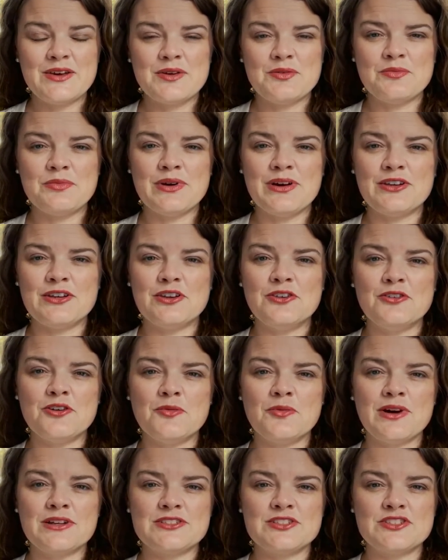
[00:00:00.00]
but you don't
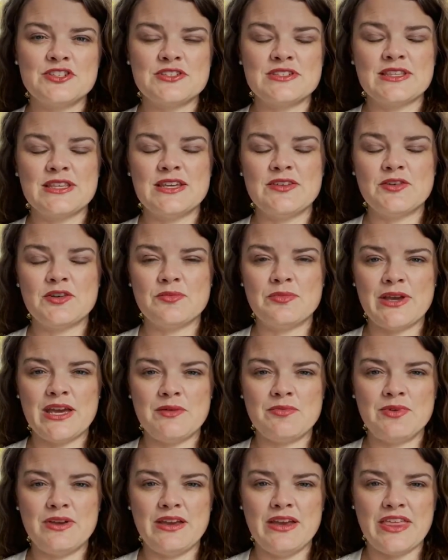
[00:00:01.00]
want to just leave your
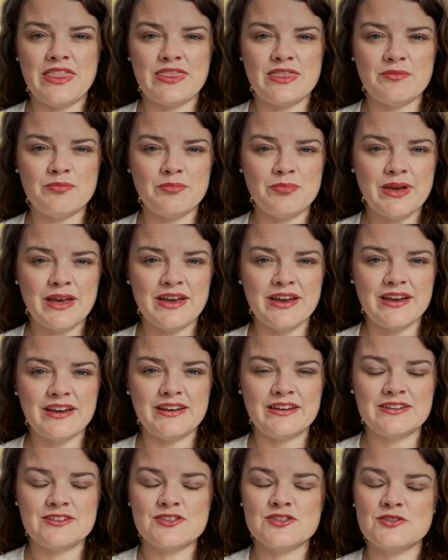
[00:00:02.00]
baby in the bed,
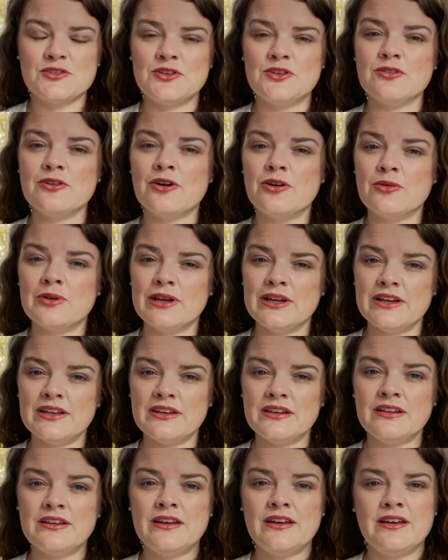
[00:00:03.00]
and so you go in